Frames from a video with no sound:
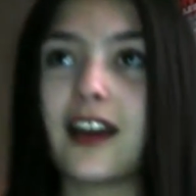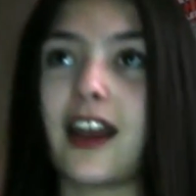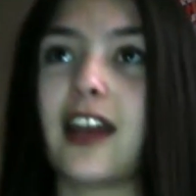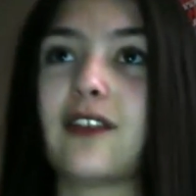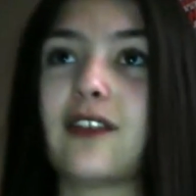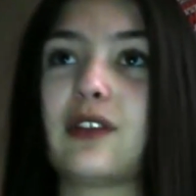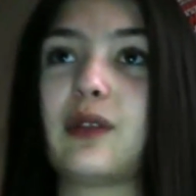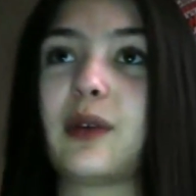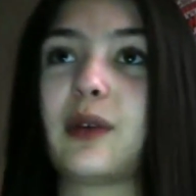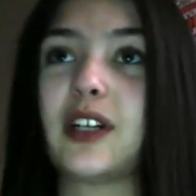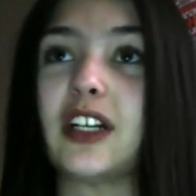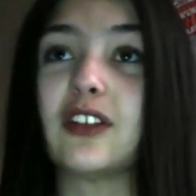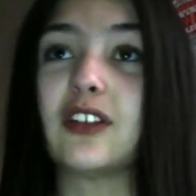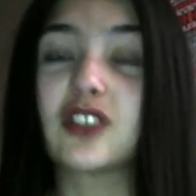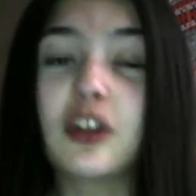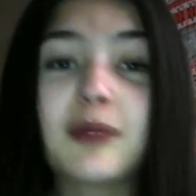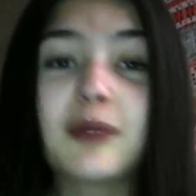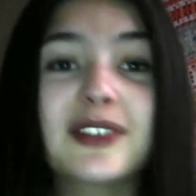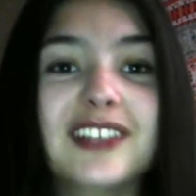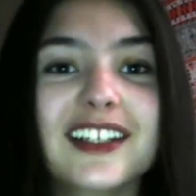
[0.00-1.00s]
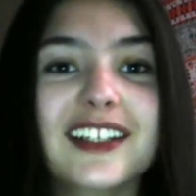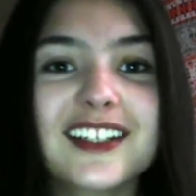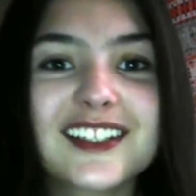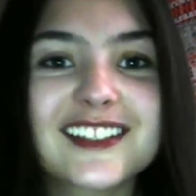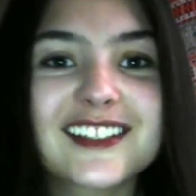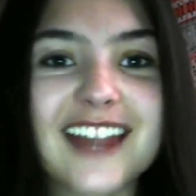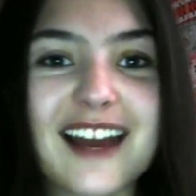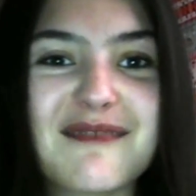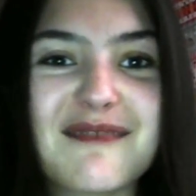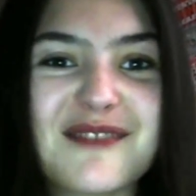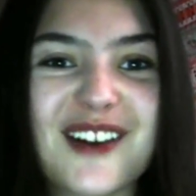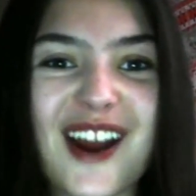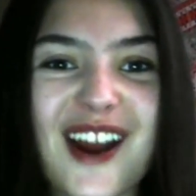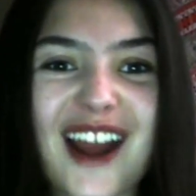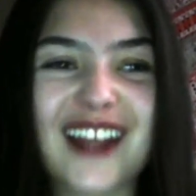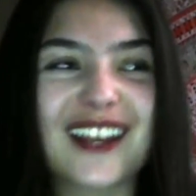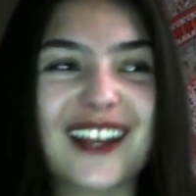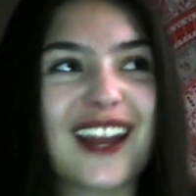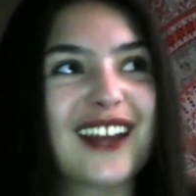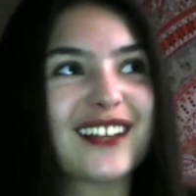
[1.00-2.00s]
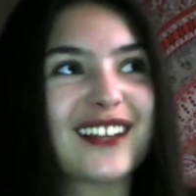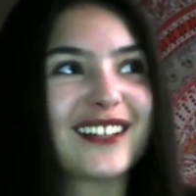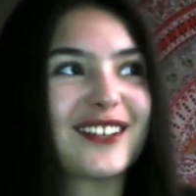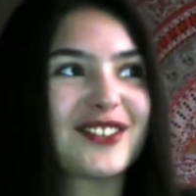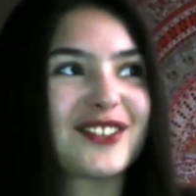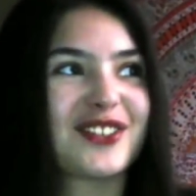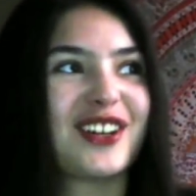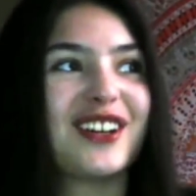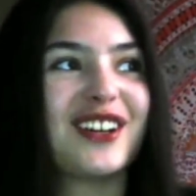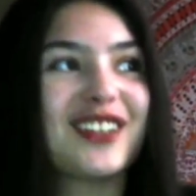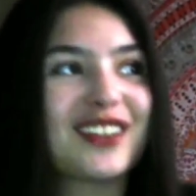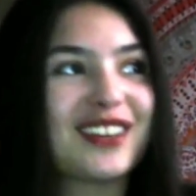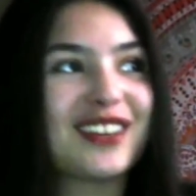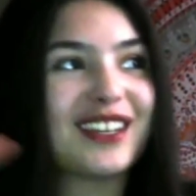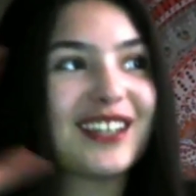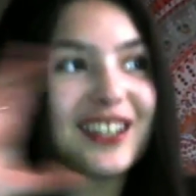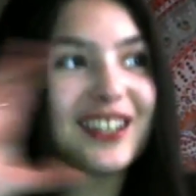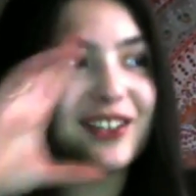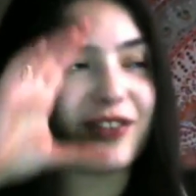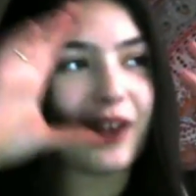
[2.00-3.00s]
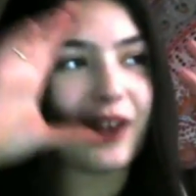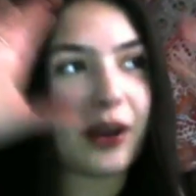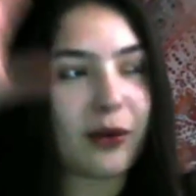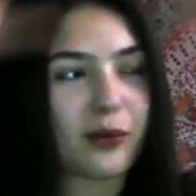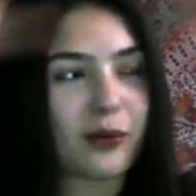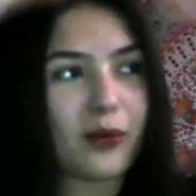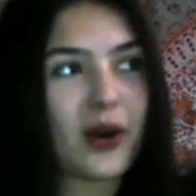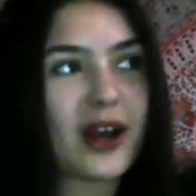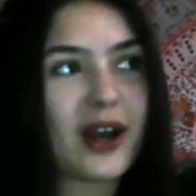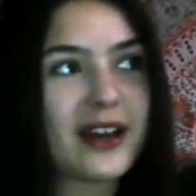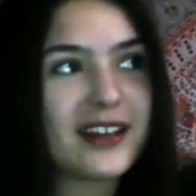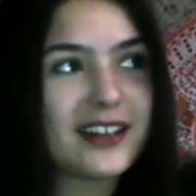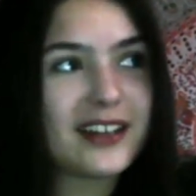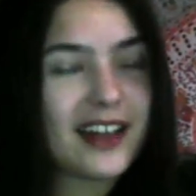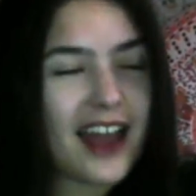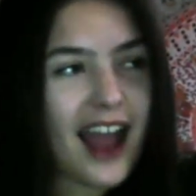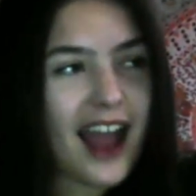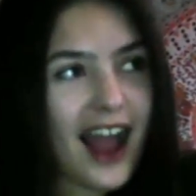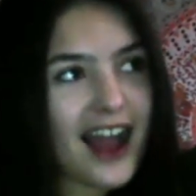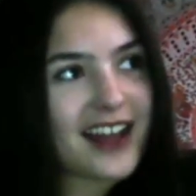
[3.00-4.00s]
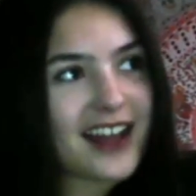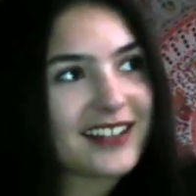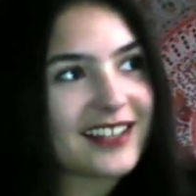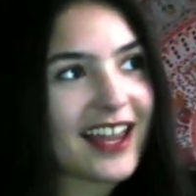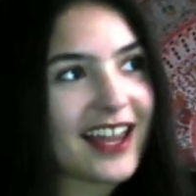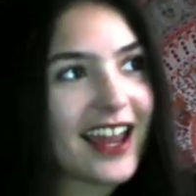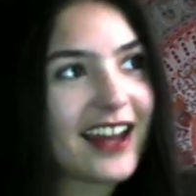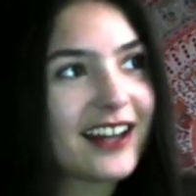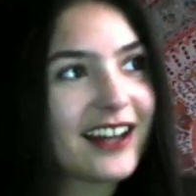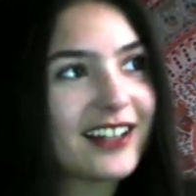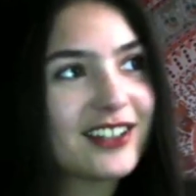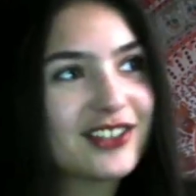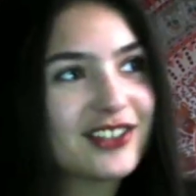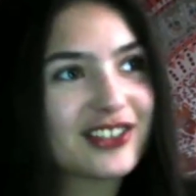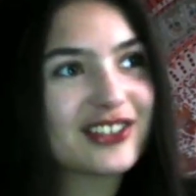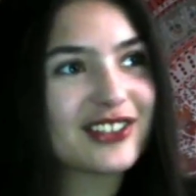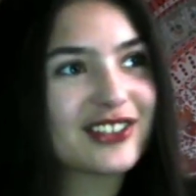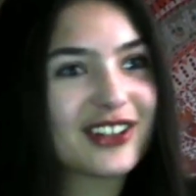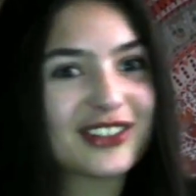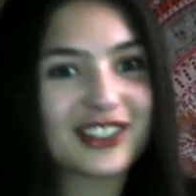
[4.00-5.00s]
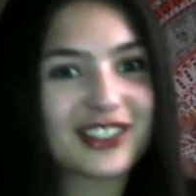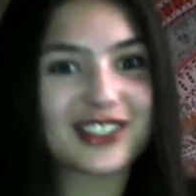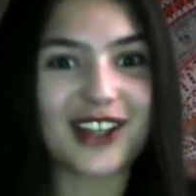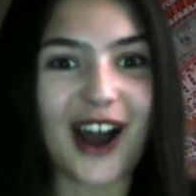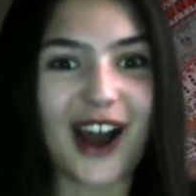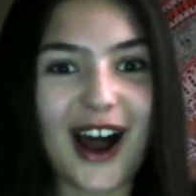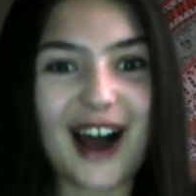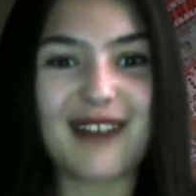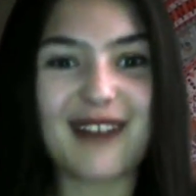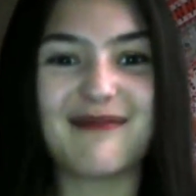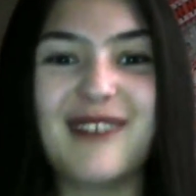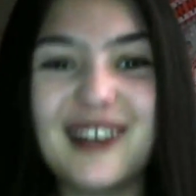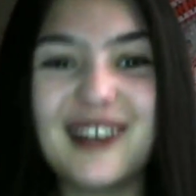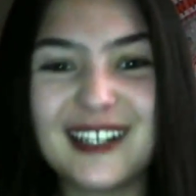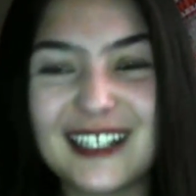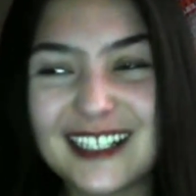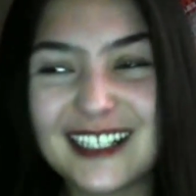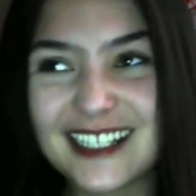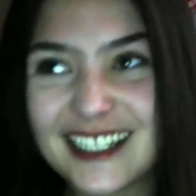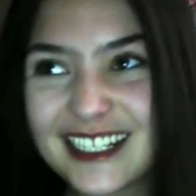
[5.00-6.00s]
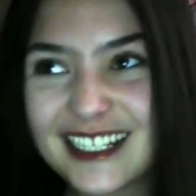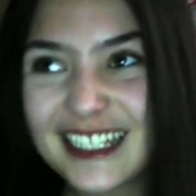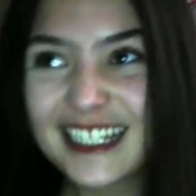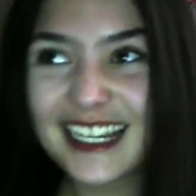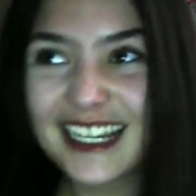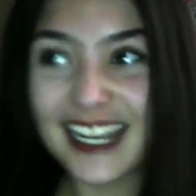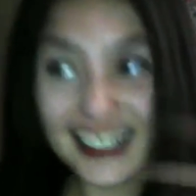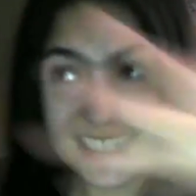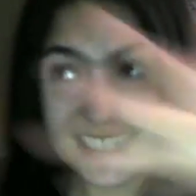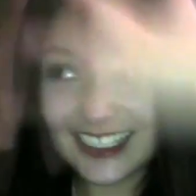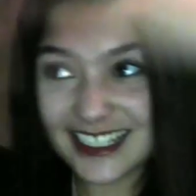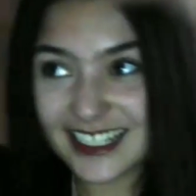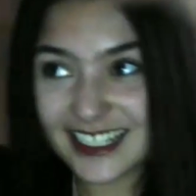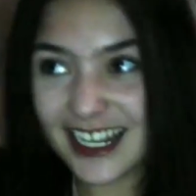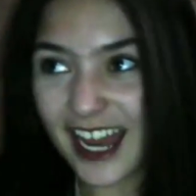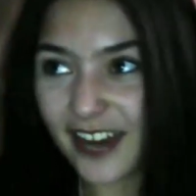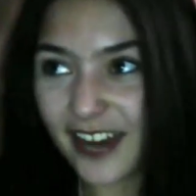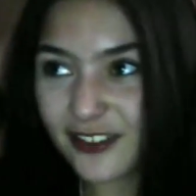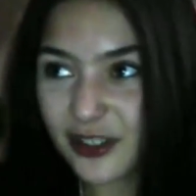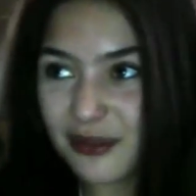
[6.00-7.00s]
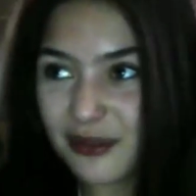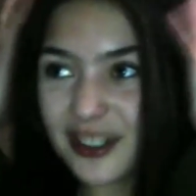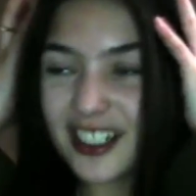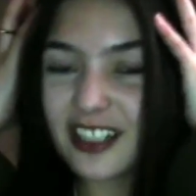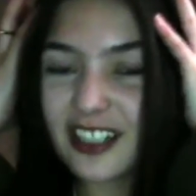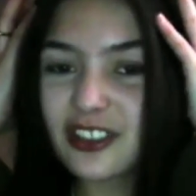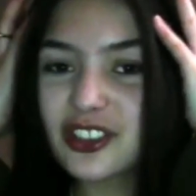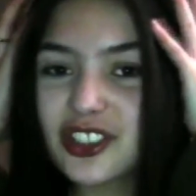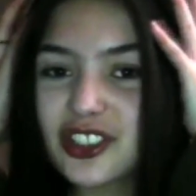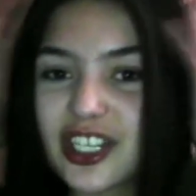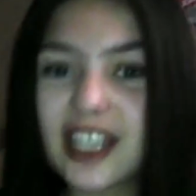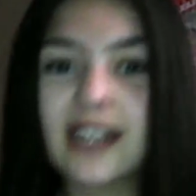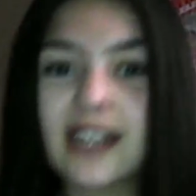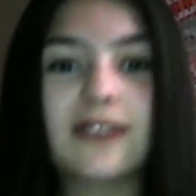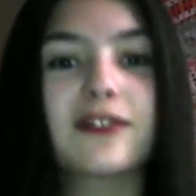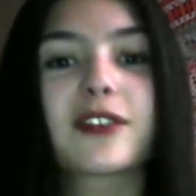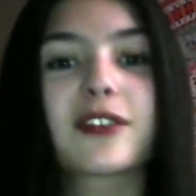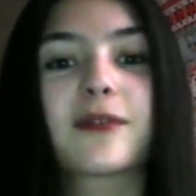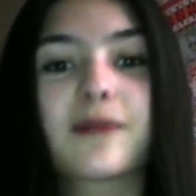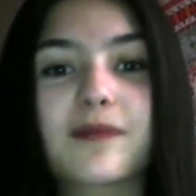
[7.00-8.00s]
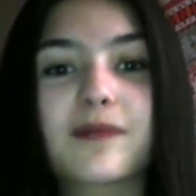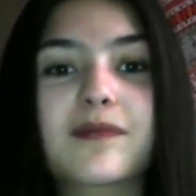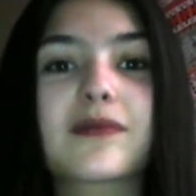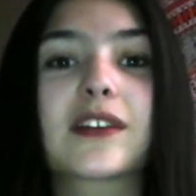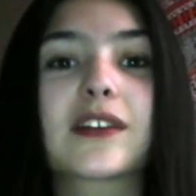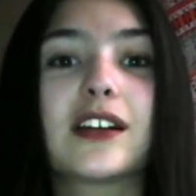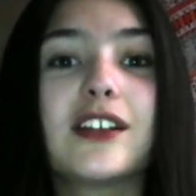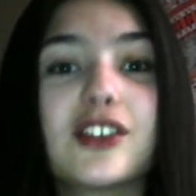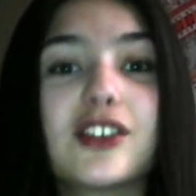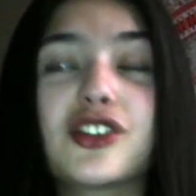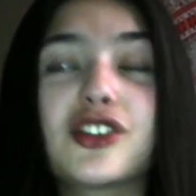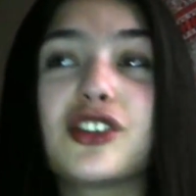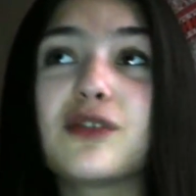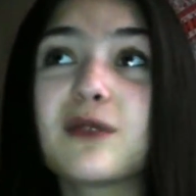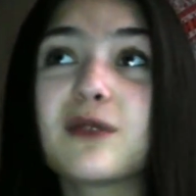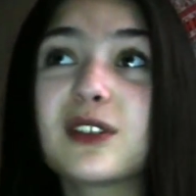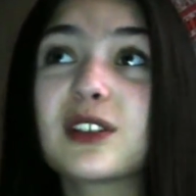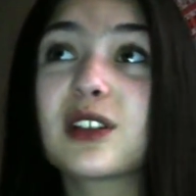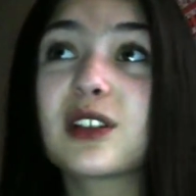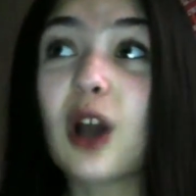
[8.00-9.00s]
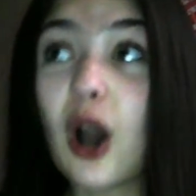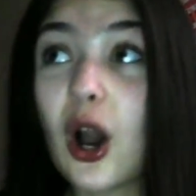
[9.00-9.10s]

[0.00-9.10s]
everywhere else. Almost like a samurai, yes. I was trying to think of like what has hair just on the top and everywhere else shaves. She was a